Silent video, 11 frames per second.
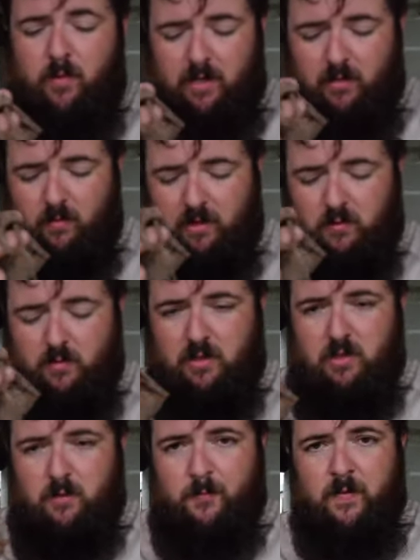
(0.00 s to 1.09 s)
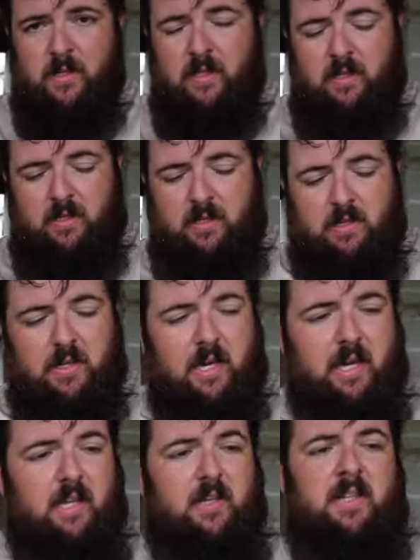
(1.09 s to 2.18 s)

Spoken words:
Bring a wrench with you. And